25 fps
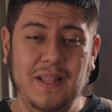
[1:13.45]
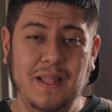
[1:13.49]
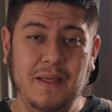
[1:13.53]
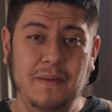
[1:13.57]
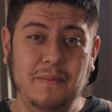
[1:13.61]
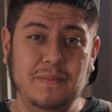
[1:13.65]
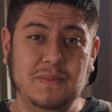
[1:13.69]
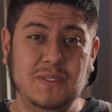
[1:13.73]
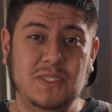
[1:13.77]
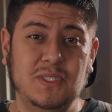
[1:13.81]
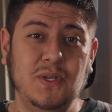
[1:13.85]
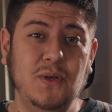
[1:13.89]

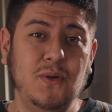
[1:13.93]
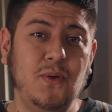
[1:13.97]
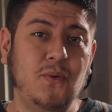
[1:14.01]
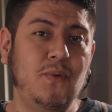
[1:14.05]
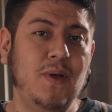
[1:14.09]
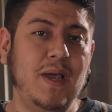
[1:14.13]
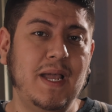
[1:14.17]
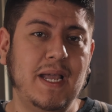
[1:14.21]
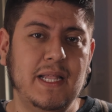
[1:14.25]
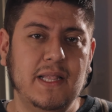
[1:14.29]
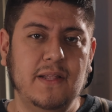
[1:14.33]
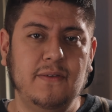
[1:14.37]
them so
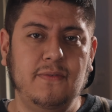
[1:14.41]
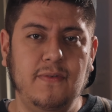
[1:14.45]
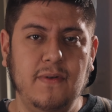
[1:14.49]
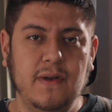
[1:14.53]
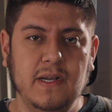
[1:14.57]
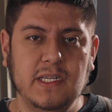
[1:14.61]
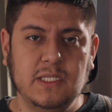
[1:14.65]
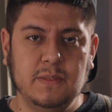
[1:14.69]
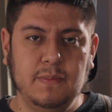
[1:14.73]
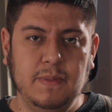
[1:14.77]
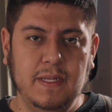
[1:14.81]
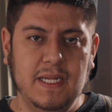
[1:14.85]
quick in the
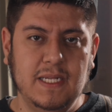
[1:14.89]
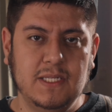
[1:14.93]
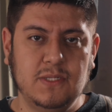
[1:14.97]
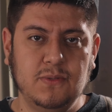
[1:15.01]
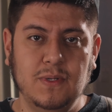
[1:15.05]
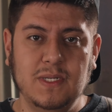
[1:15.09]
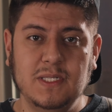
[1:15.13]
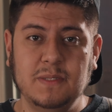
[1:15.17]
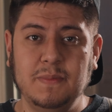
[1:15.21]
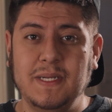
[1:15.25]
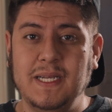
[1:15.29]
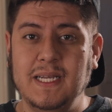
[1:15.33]
first place
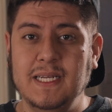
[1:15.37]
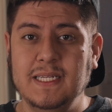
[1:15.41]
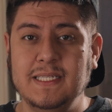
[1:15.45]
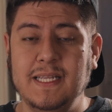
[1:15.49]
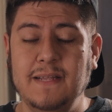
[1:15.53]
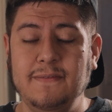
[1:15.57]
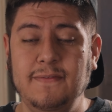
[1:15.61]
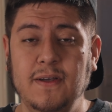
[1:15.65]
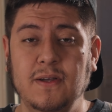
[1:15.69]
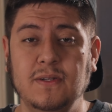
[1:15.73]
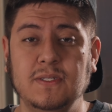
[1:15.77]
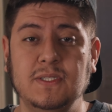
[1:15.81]
was because
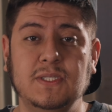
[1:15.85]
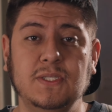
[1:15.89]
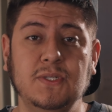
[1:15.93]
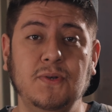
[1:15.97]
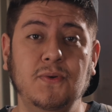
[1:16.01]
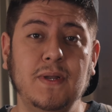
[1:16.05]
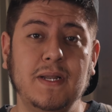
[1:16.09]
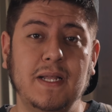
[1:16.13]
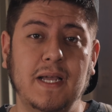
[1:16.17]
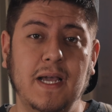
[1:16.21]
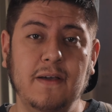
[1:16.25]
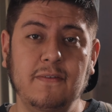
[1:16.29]
they felt
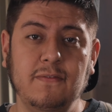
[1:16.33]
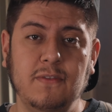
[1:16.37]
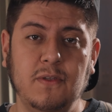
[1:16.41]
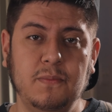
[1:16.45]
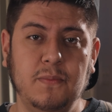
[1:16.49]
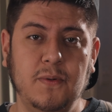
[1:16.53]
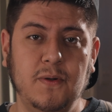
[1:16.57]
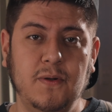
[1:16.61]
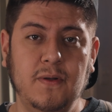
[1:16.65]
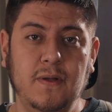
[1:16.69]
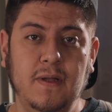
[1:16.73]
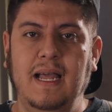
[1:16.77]
so
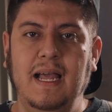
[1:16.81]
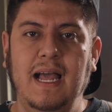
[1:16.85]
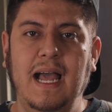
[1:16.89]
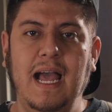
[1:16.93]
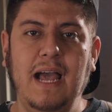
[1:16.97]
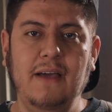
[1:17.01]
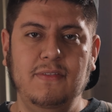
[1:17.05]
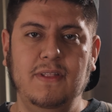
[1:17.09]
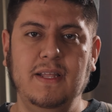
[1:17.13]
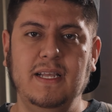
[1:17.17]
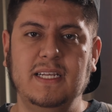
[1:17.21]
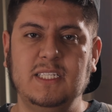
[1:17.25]
uncomfortable. I
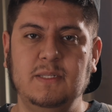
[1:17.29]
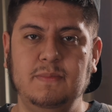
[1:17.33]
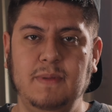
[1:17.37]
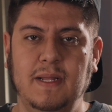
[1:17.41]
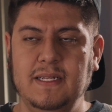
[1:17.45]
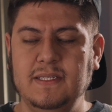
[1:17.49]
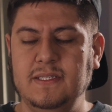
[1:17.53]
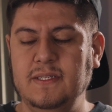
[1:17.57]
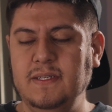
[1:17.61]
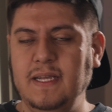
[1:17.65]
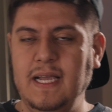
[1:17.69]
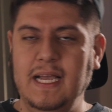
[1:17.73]
have to
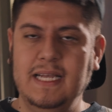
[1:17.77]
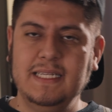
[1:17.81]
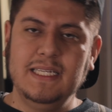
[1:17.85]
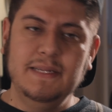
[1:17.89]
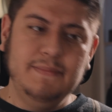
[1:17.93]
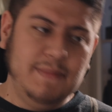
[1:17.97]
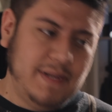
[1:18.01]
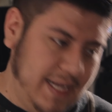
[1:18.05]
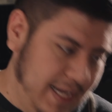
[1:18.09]
explain to you guys. Let me